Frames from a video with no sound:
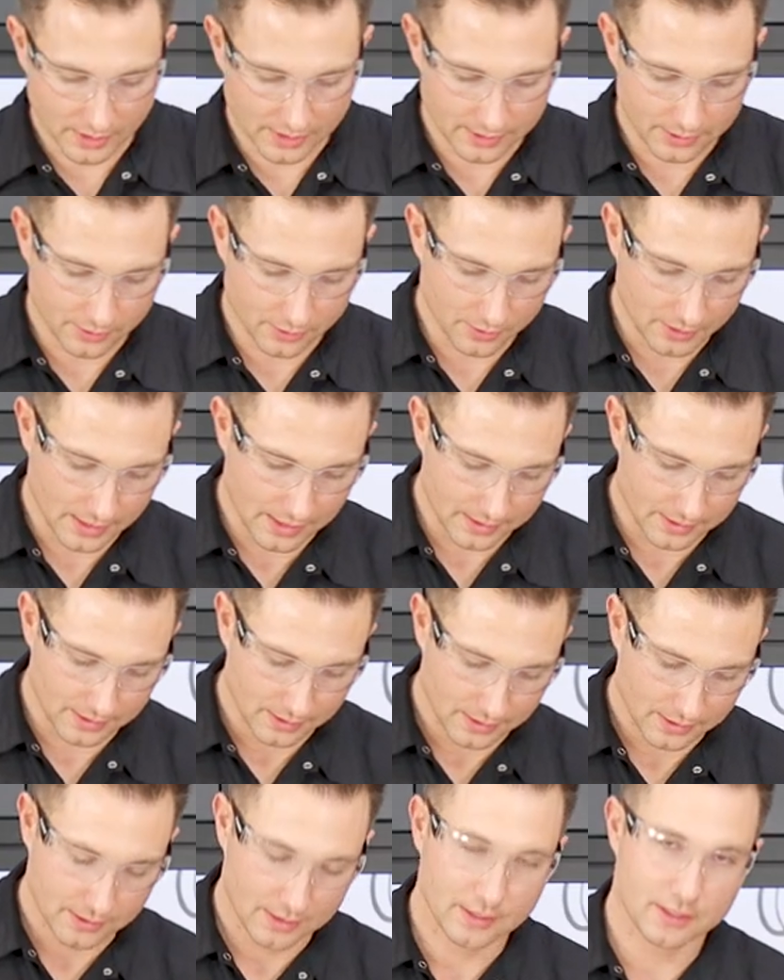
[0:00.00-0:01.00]
way to do
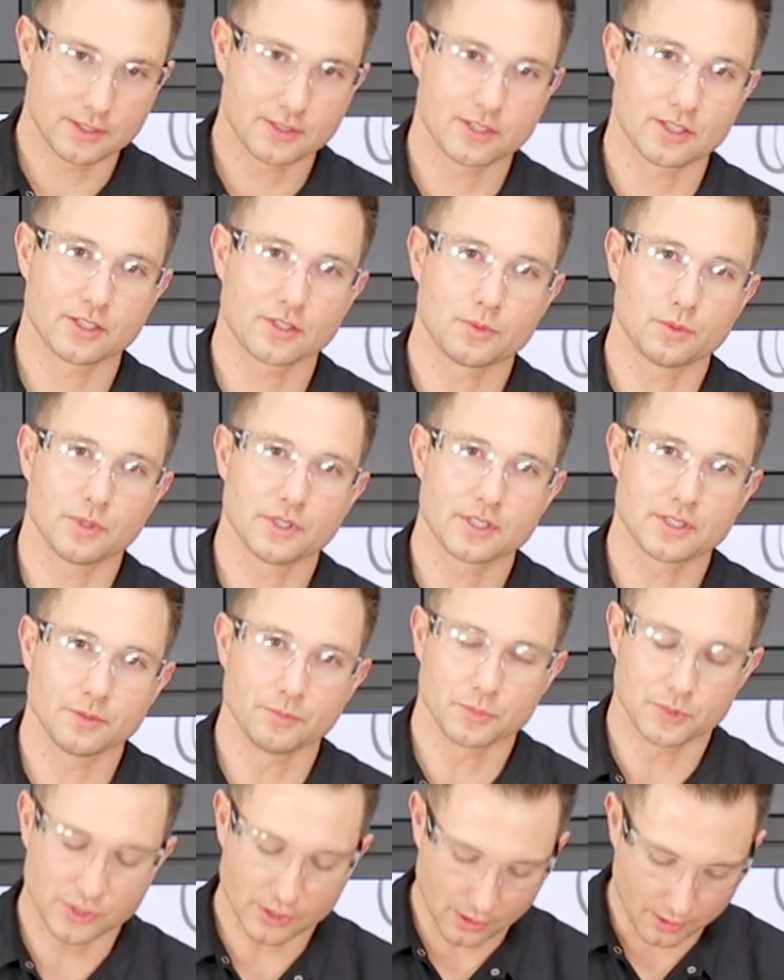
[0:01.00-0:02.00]
that is just with
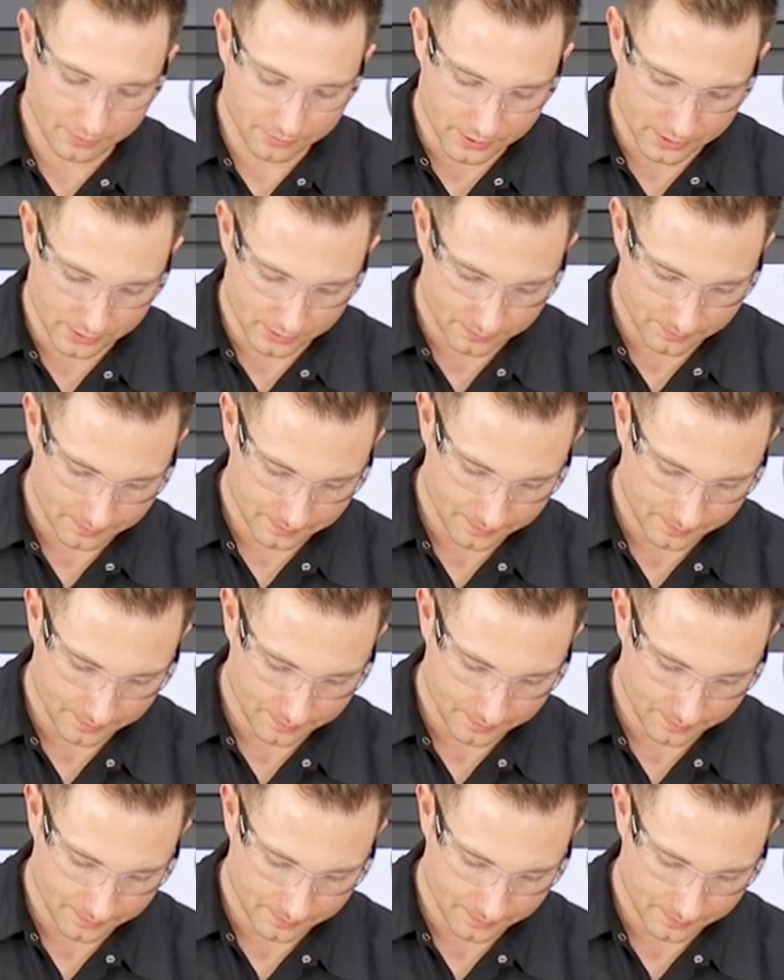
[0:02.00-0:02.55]
some solvent.